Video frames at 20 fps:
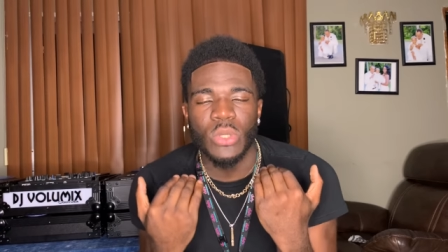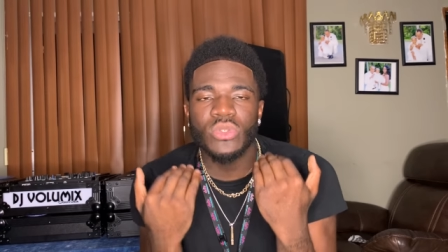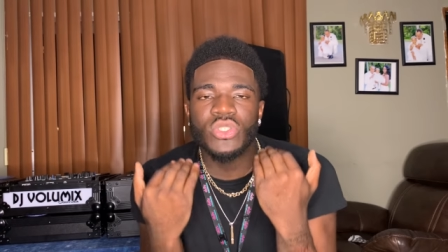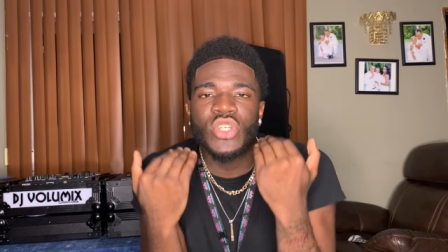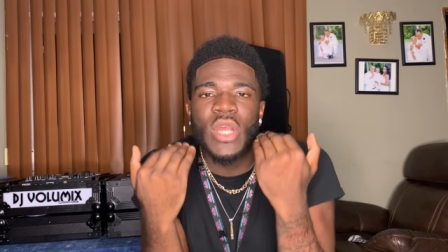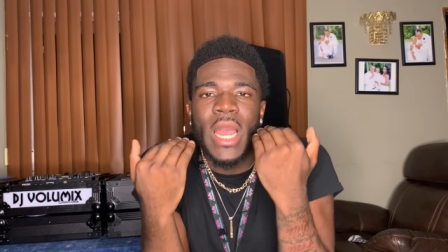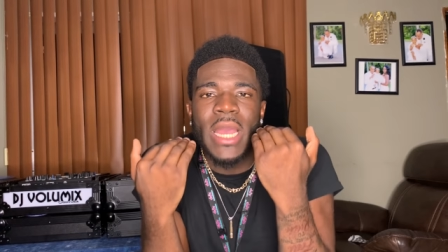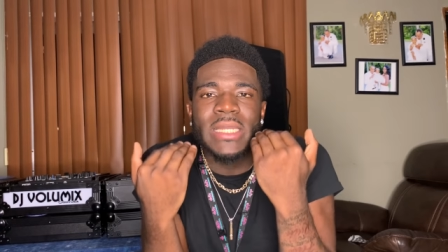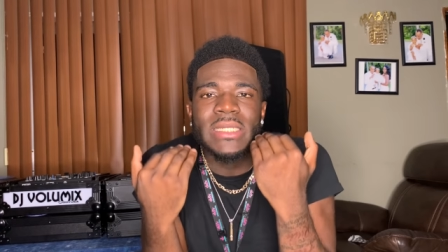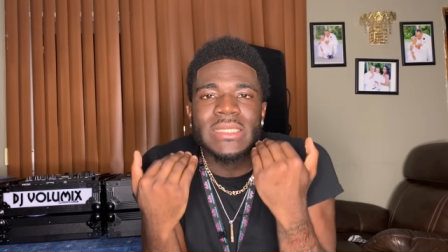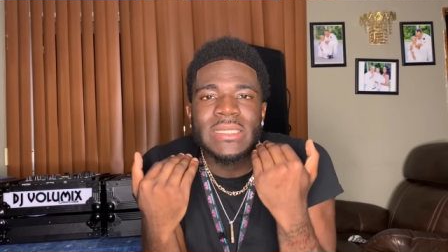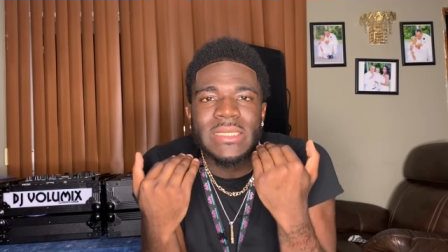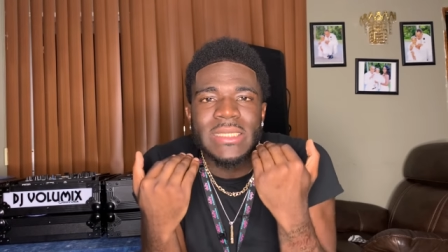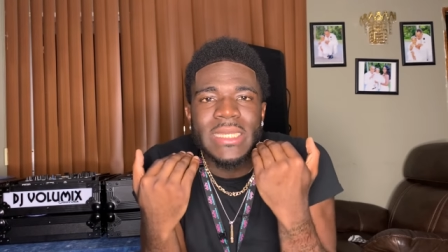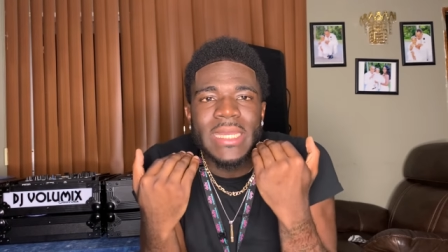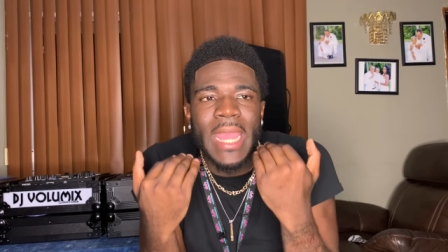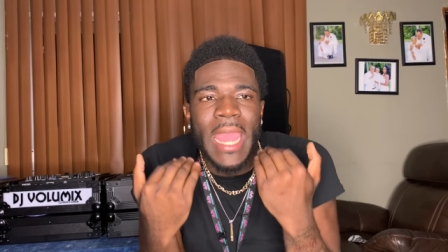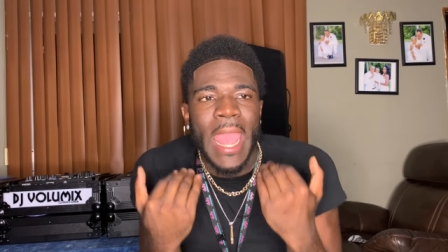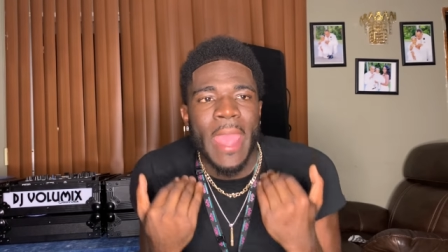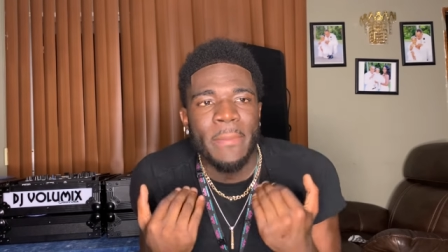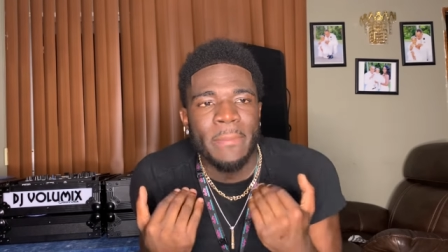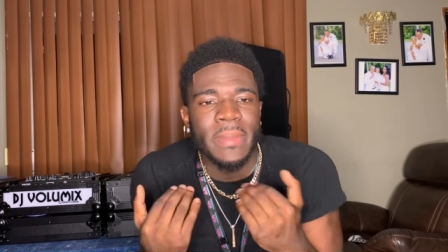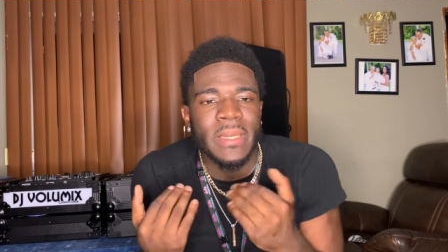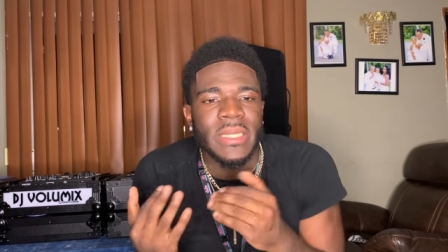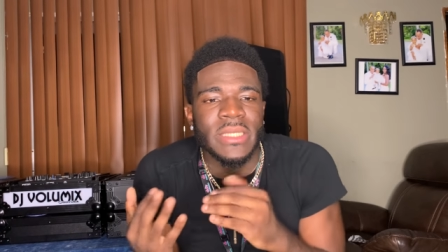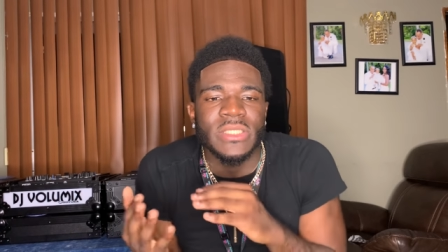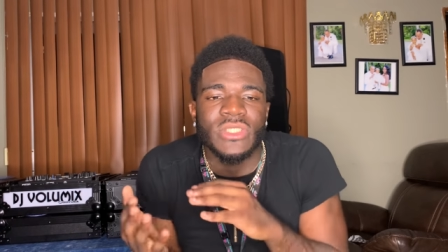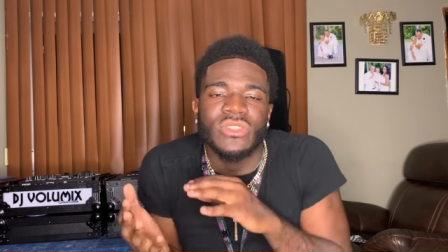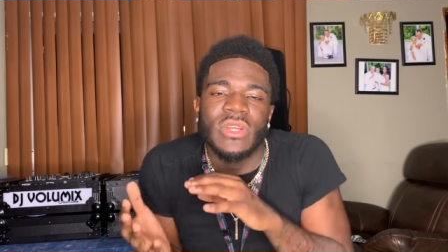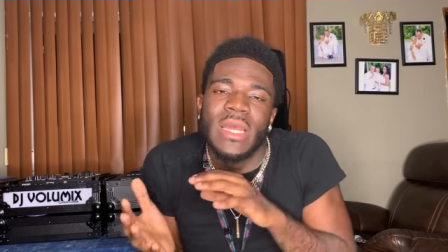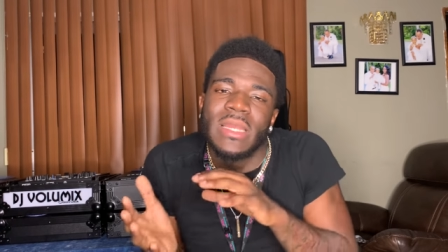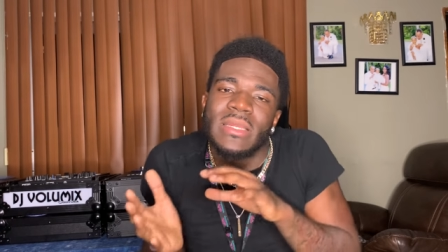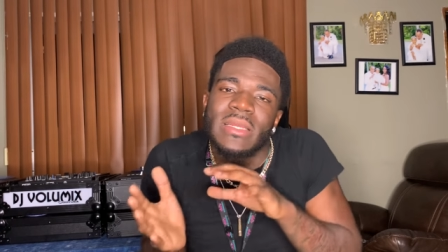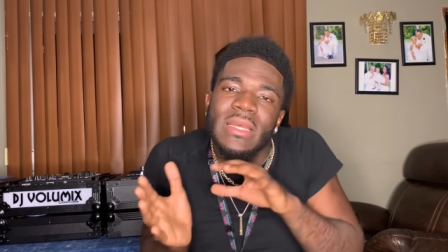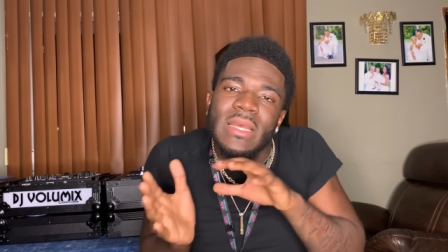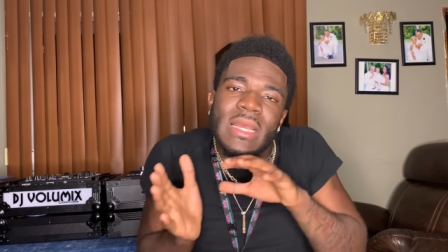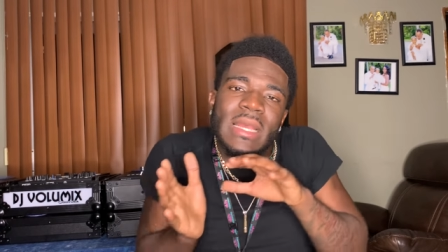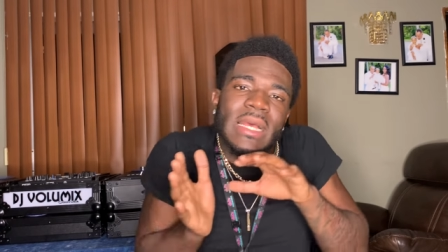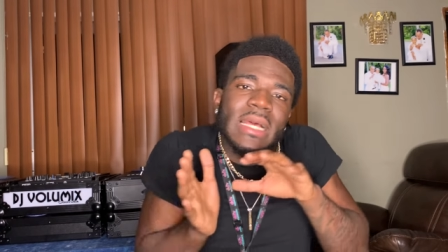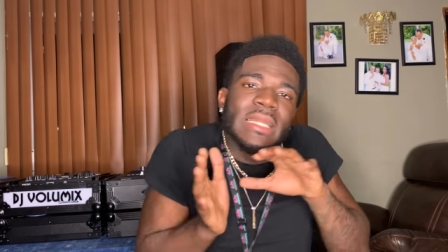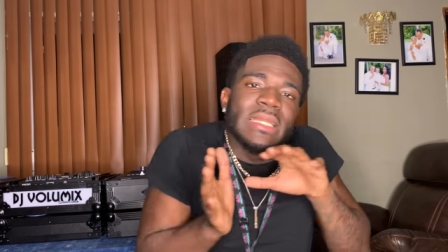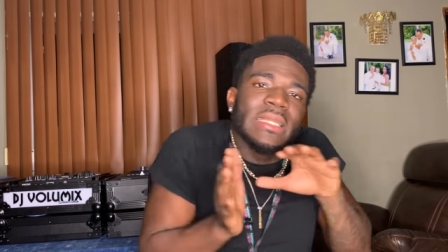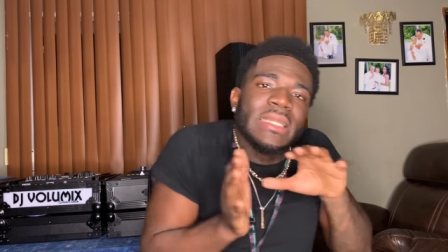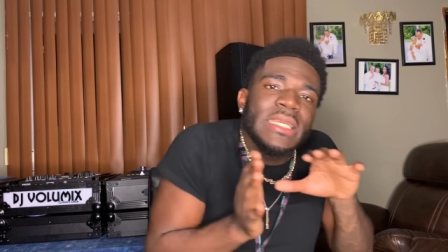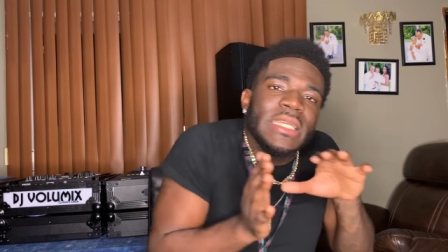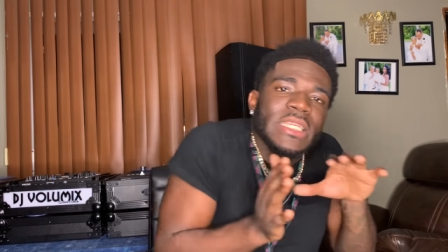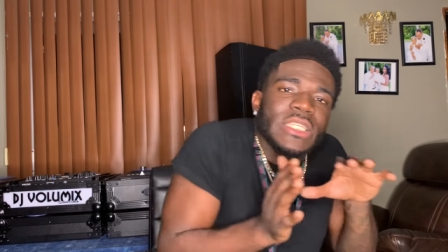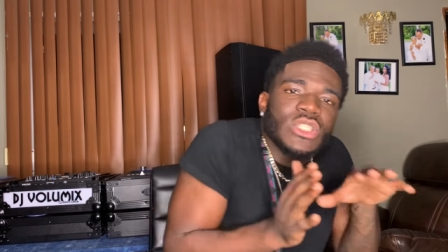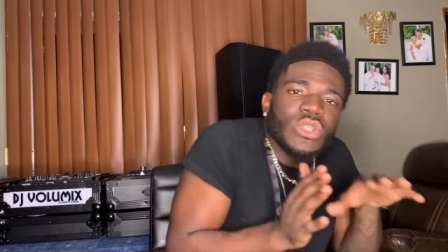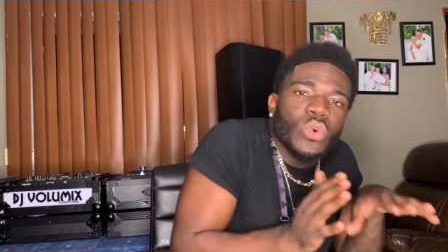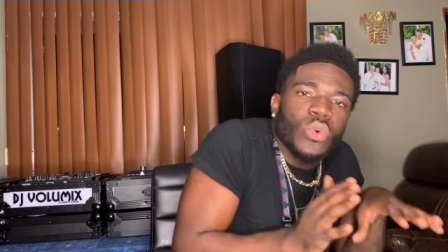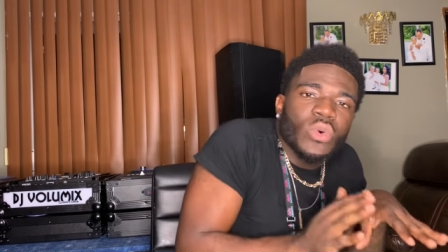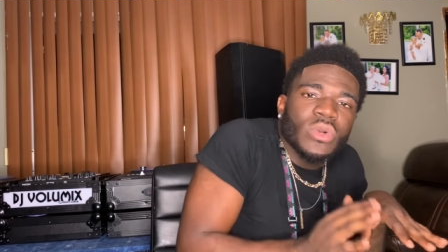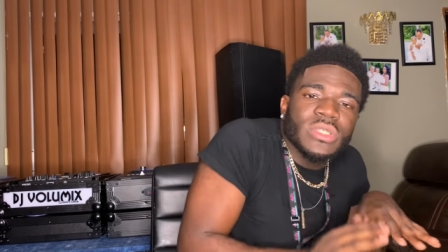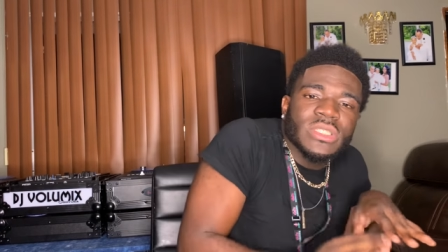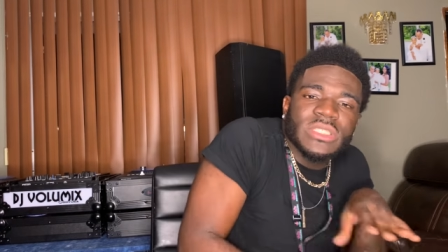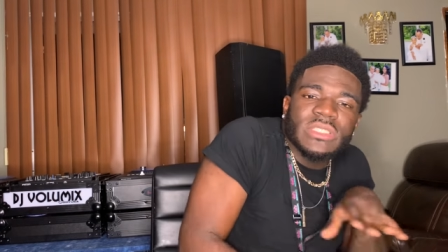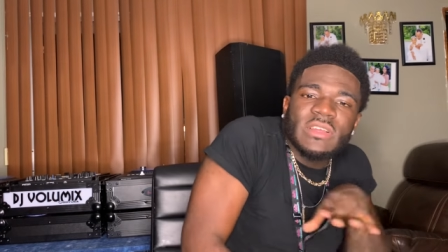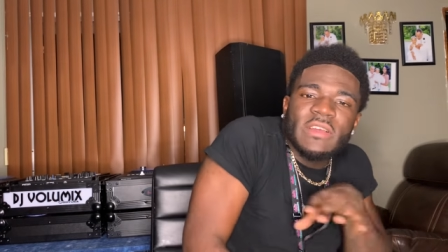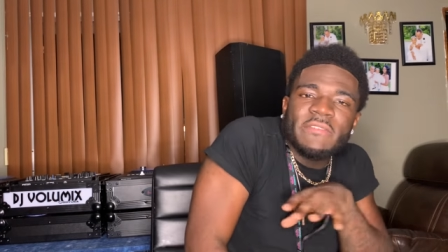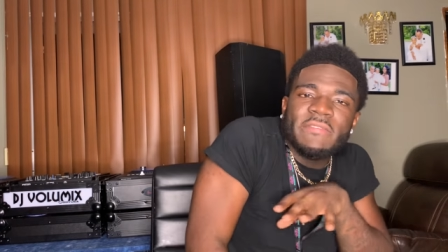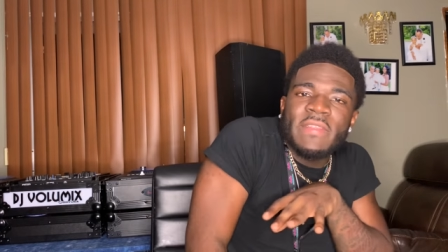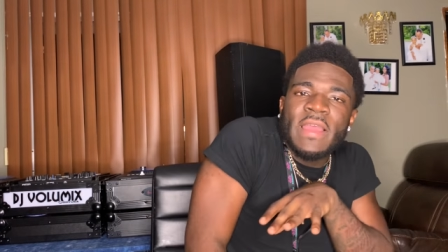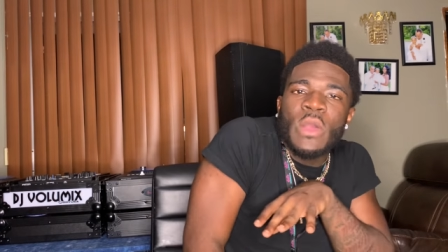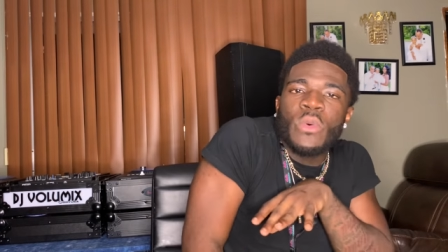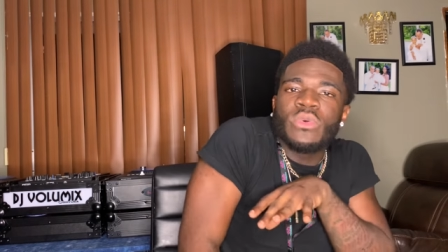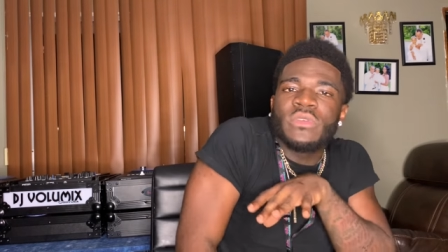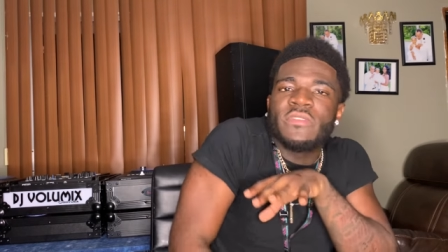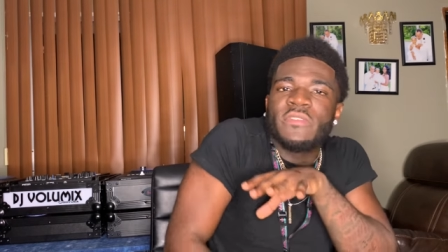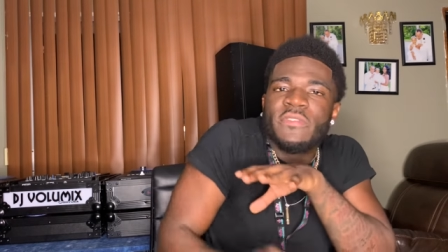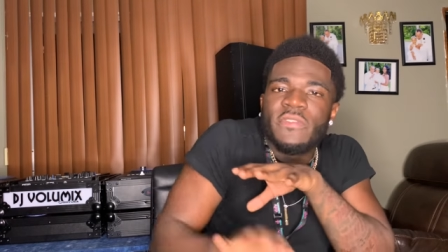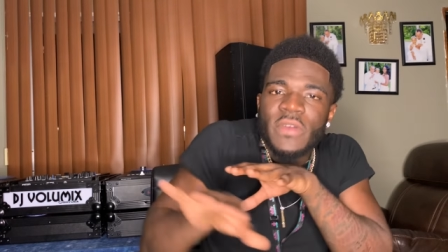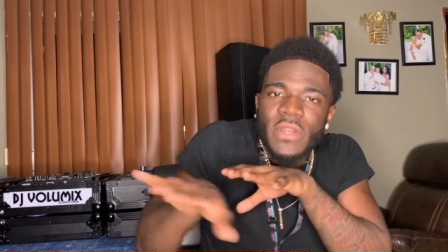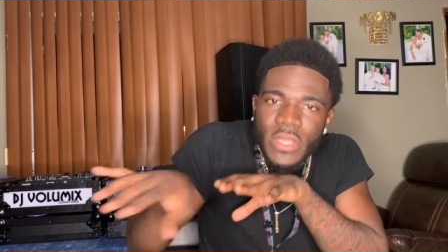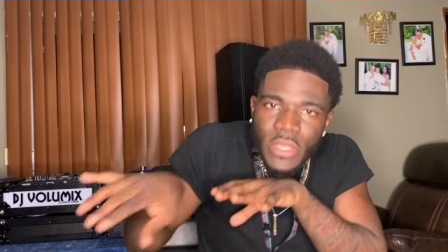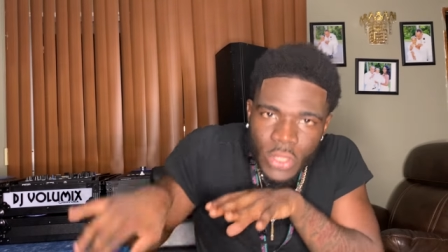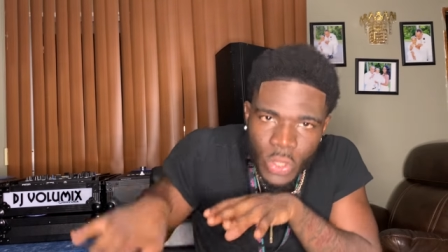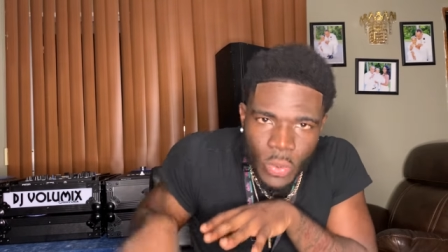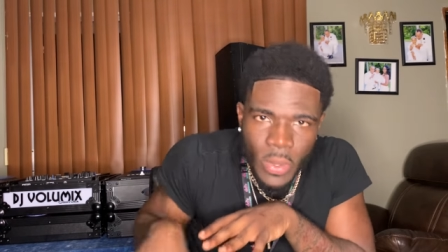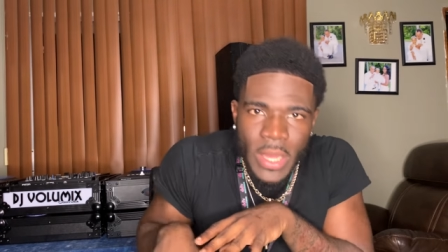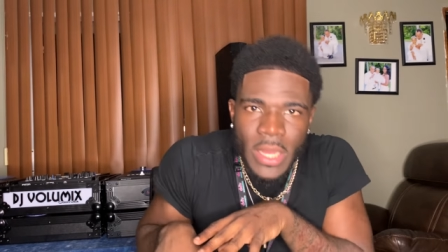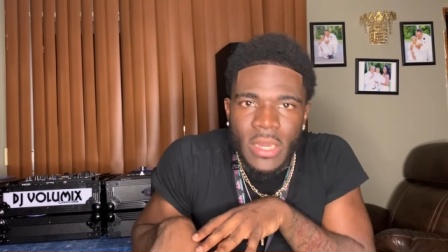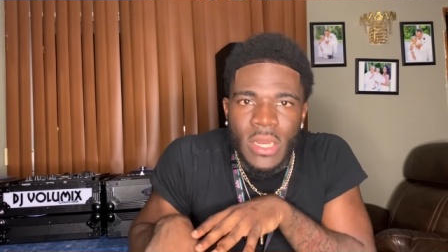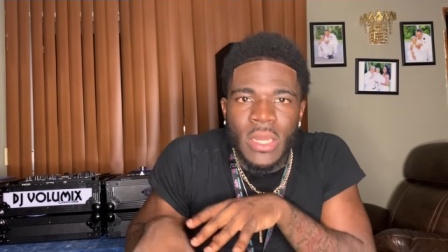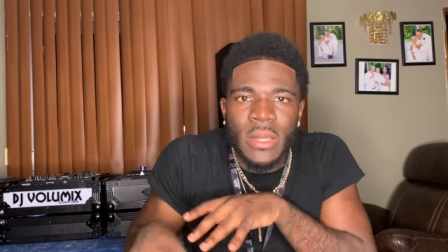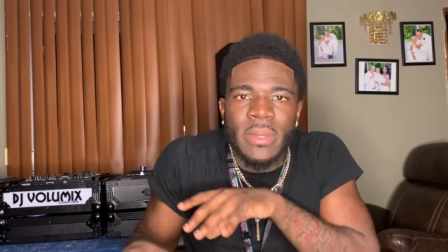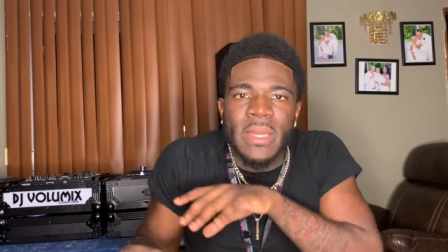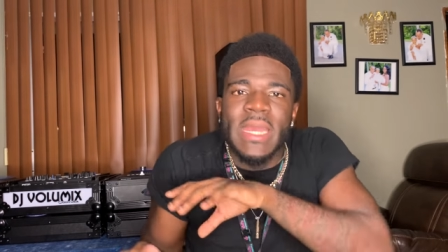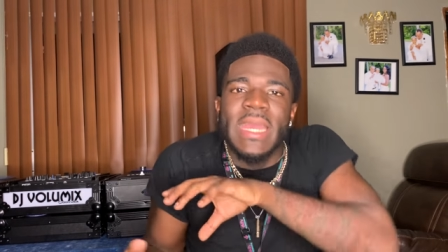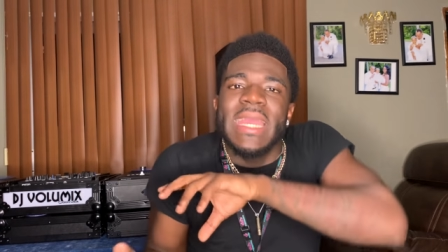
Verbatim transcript: Try to seek happiness. Try to lean towards stuff that was fucking your head up.